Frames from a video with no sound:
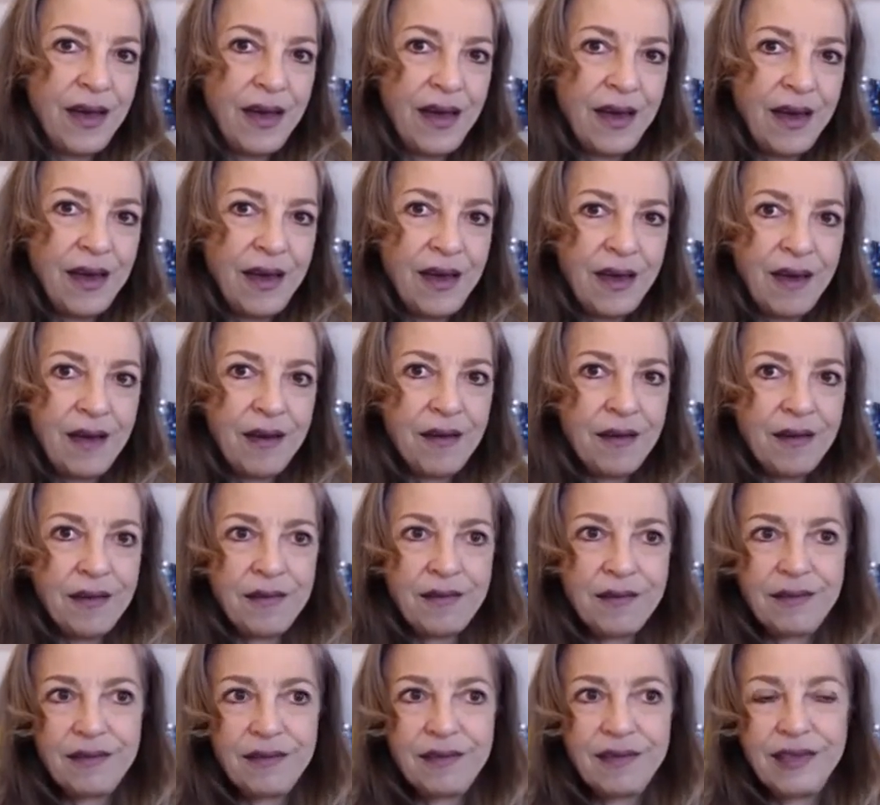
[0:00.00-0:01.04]
uh,
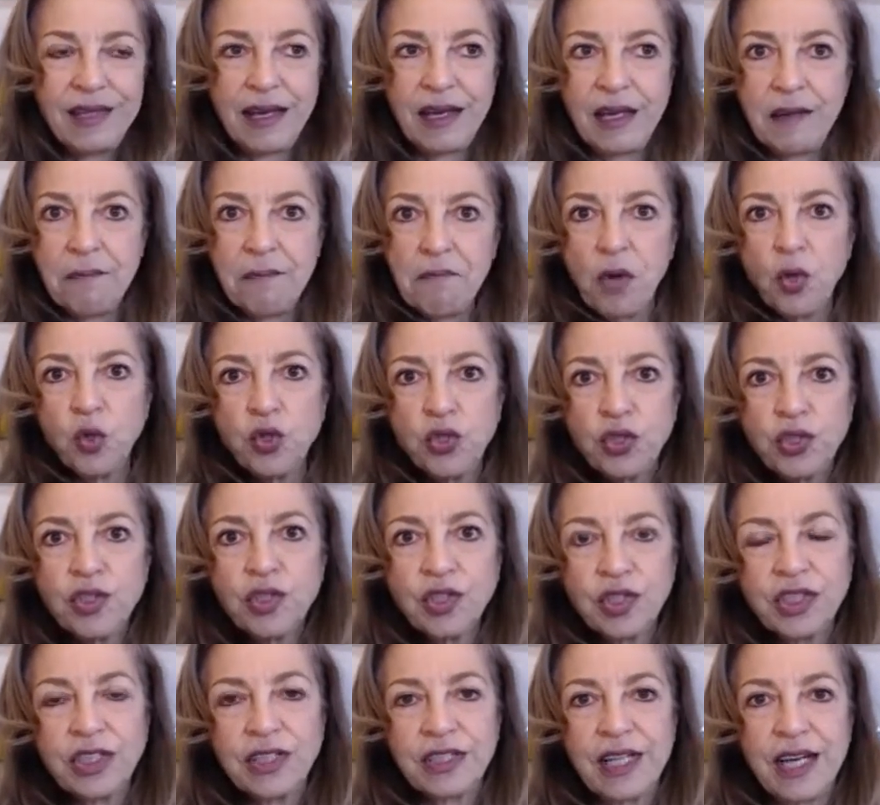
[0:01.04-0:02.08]
the emotional
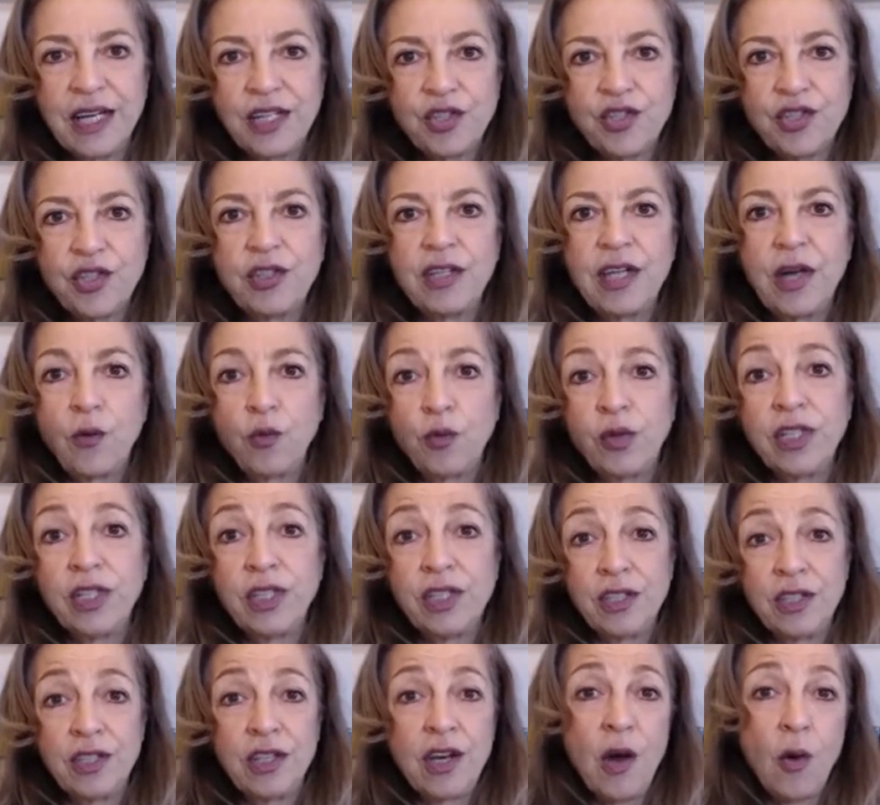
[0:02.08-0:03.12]
connection that we
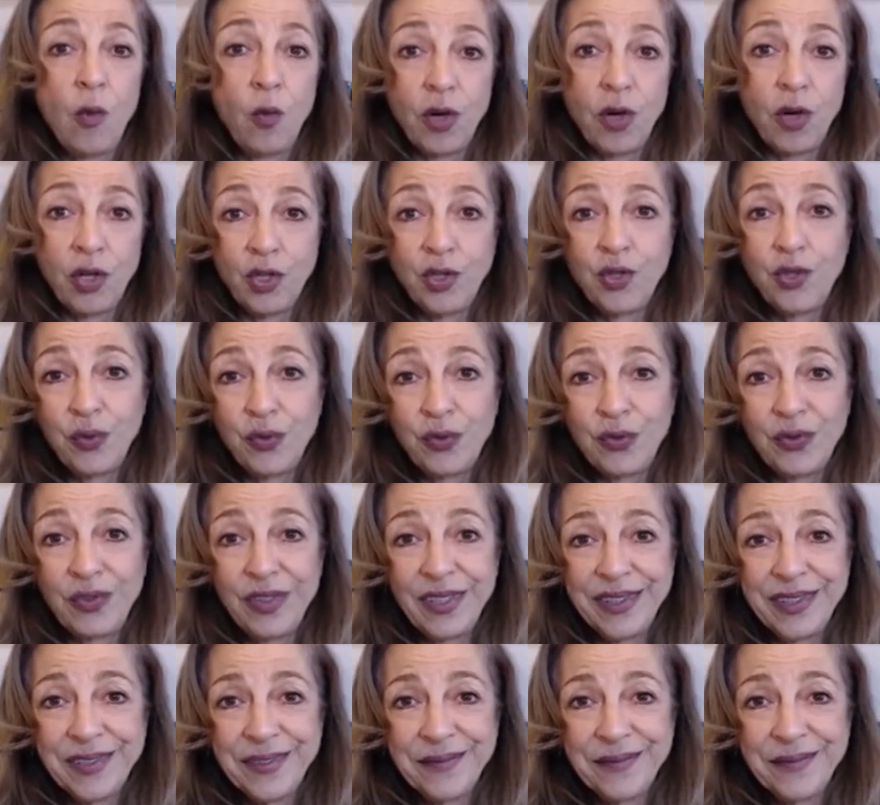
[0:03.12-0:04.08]
did not want to feel